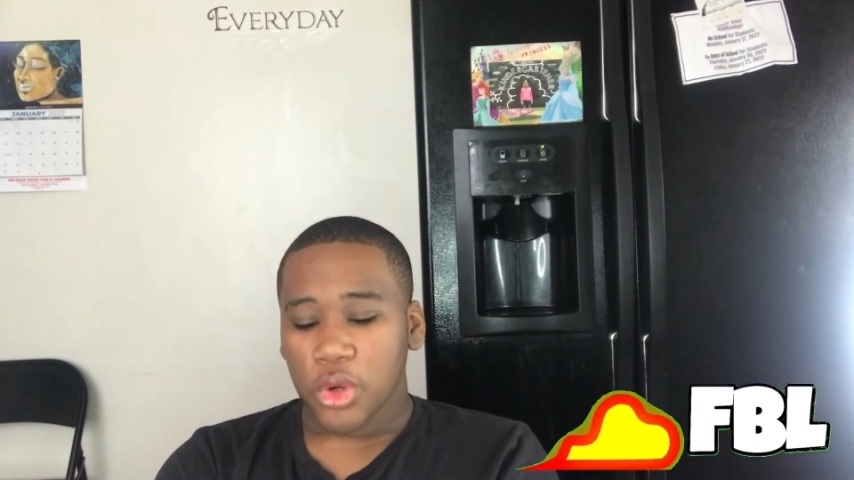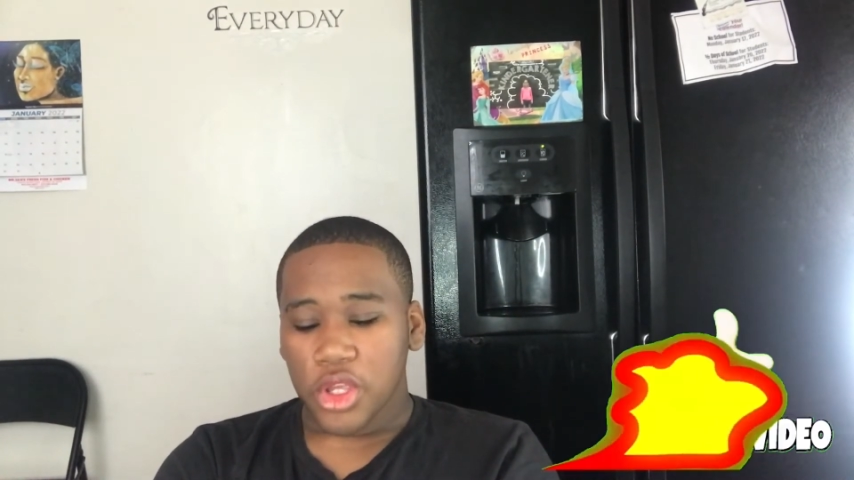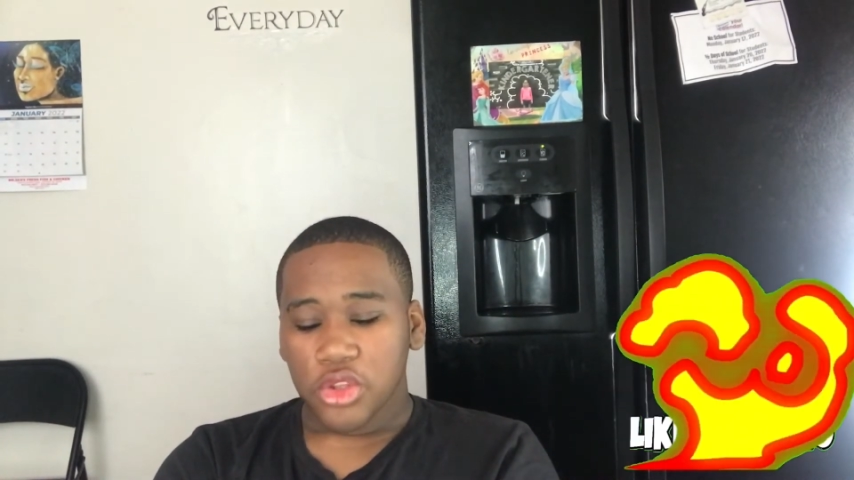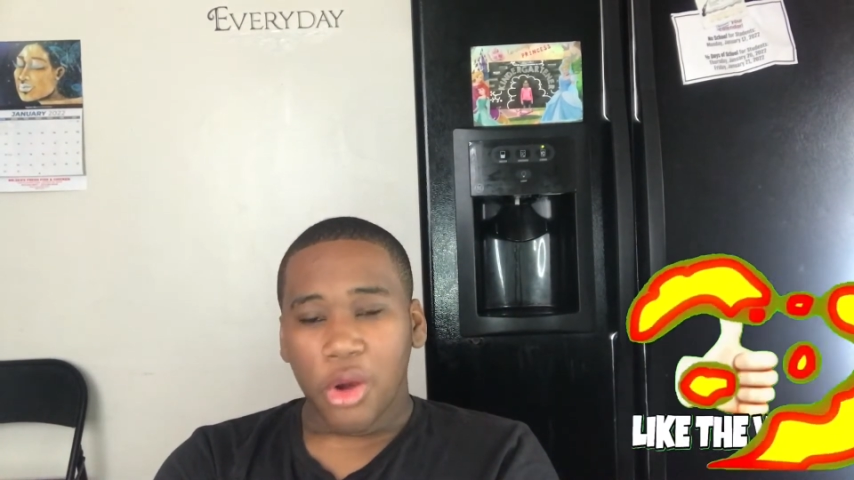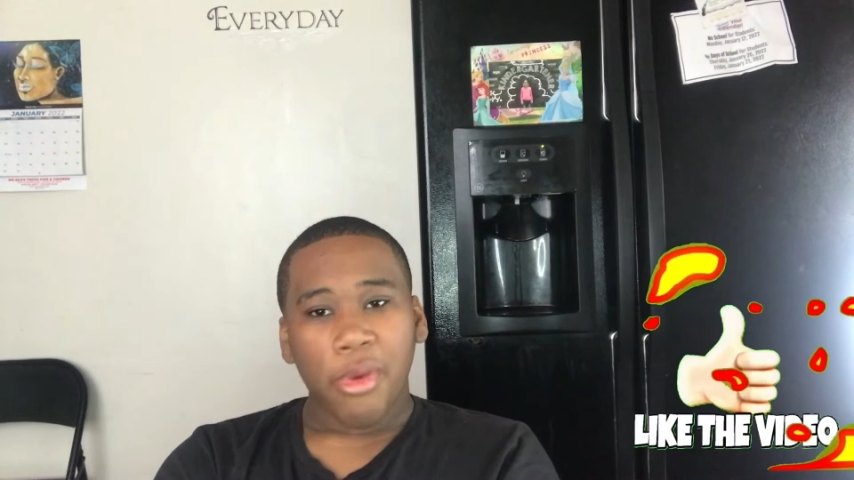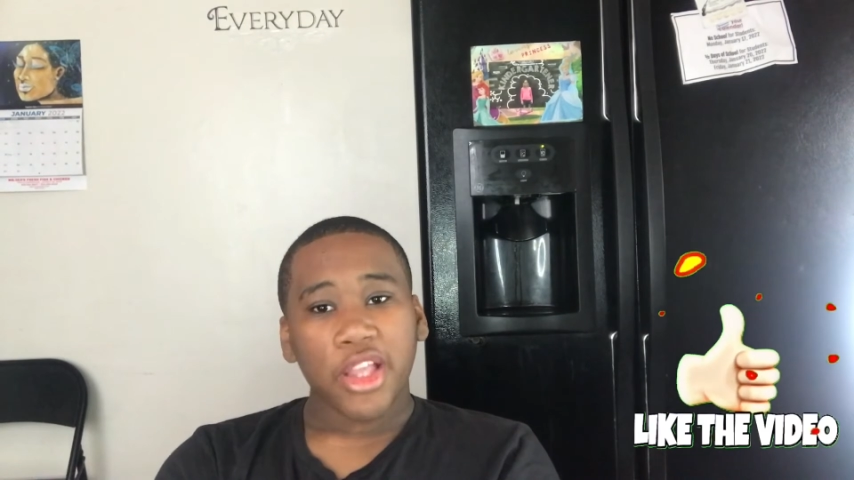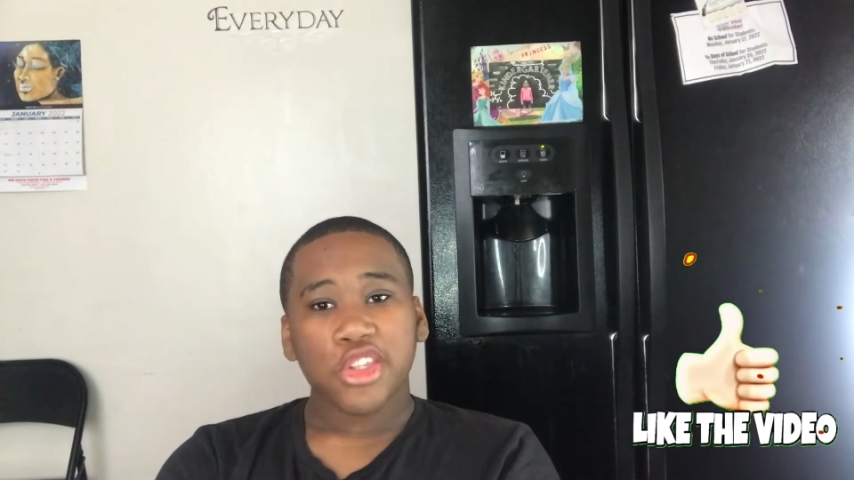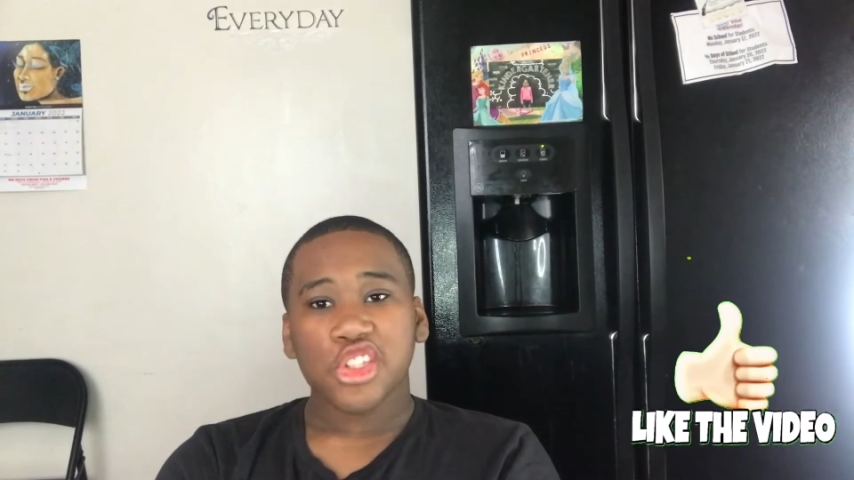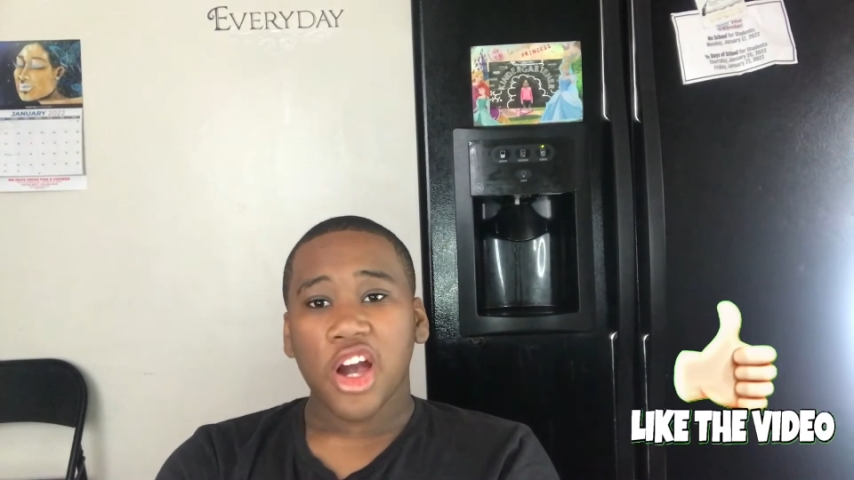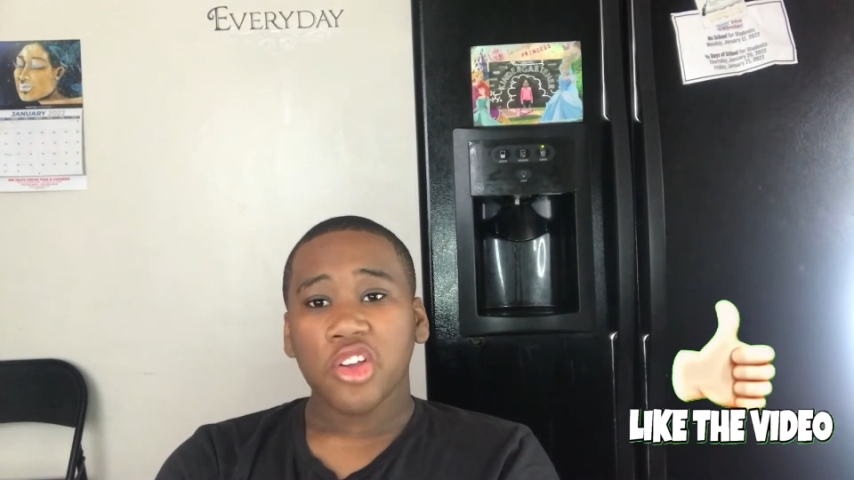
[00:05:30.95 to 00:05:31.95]
Nobody
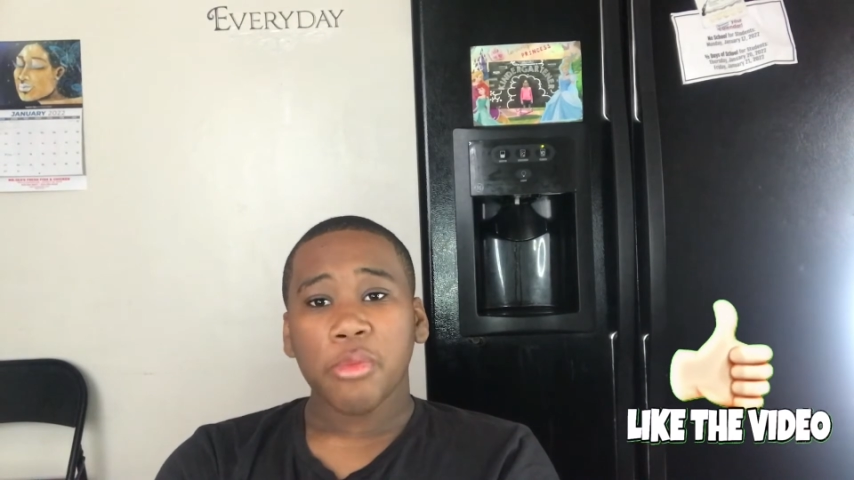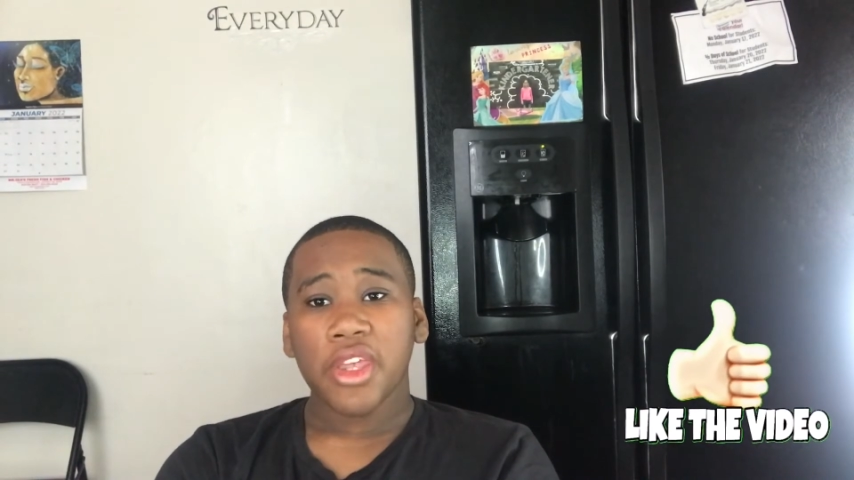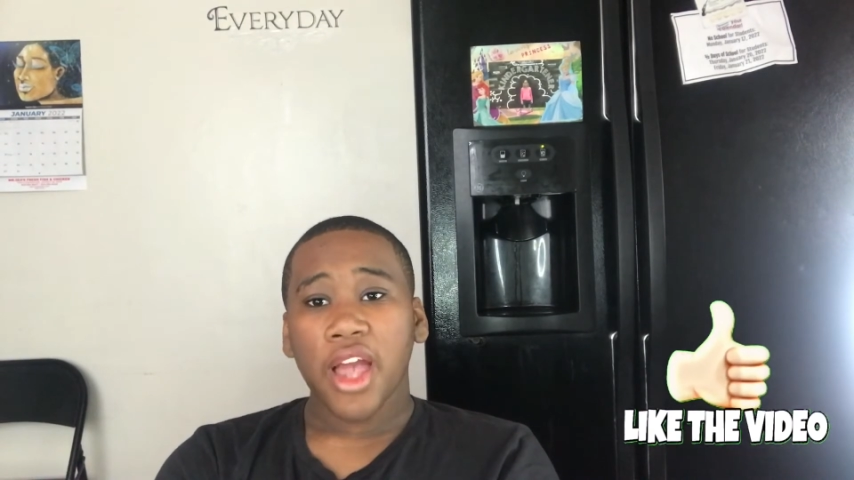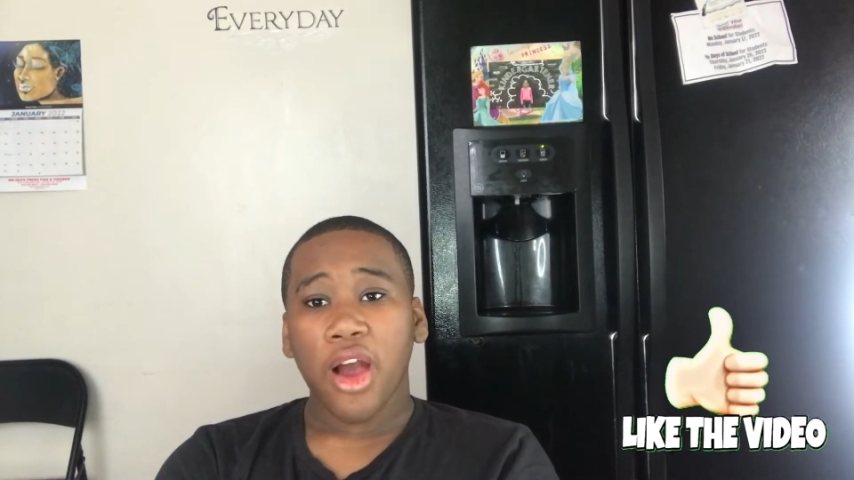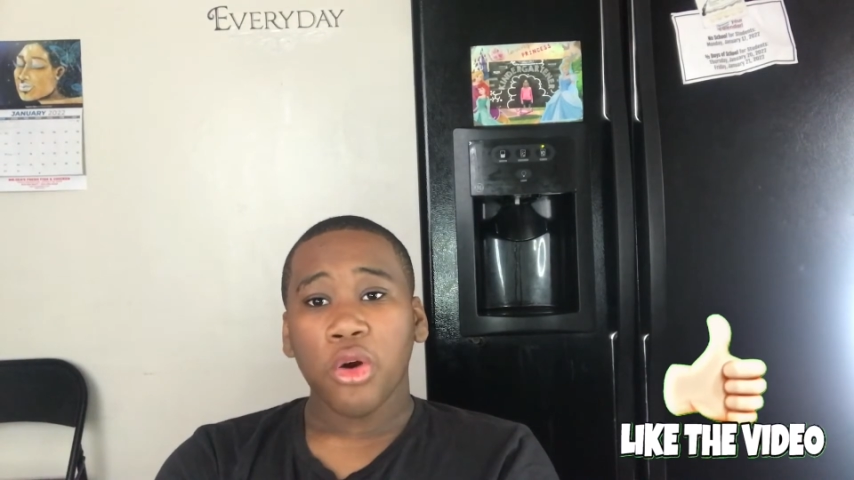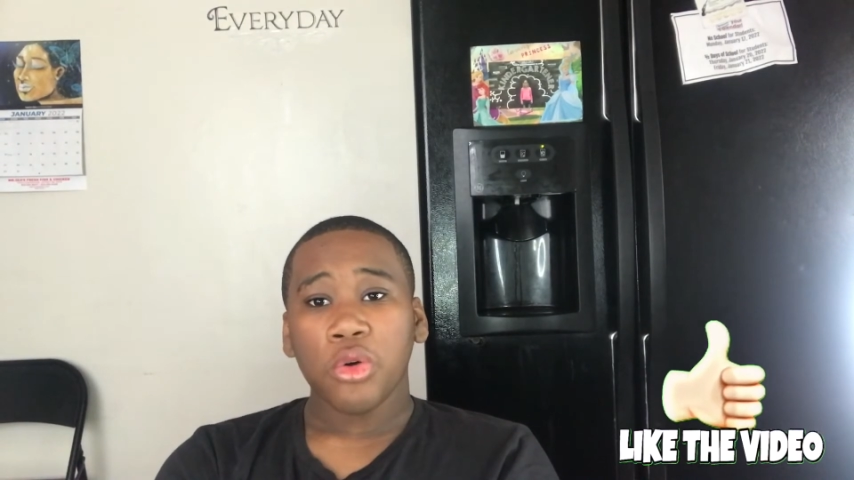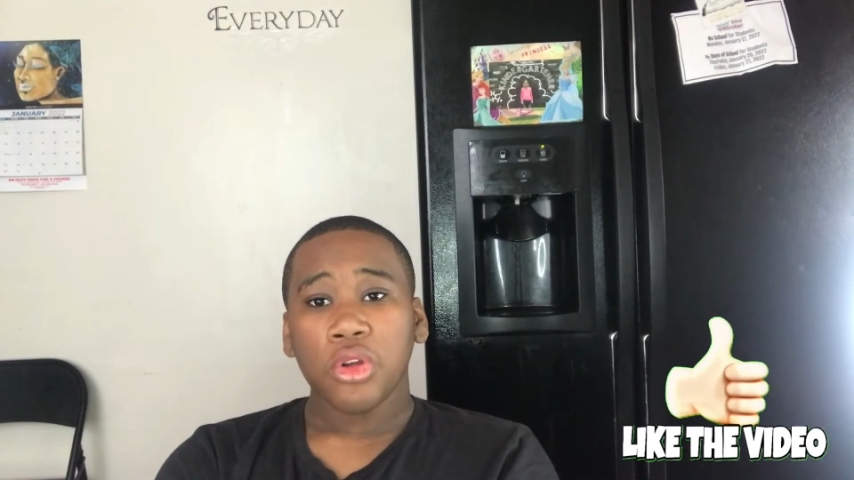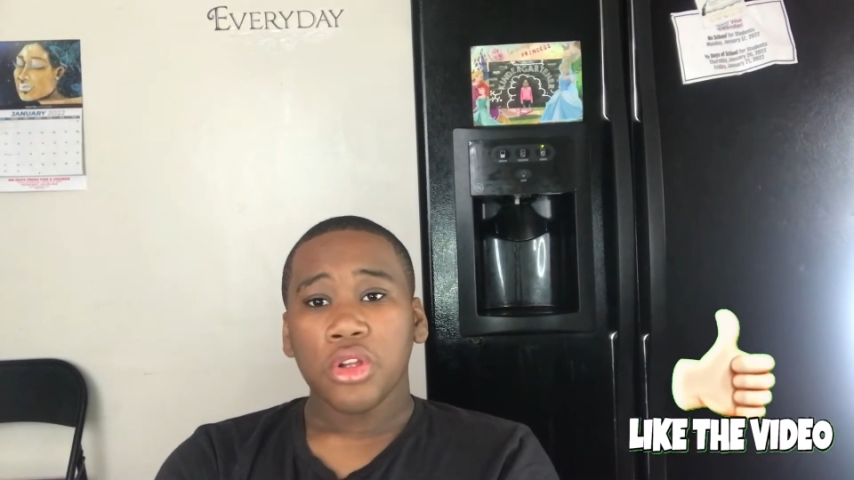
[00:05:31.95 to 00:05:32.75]
shouting me out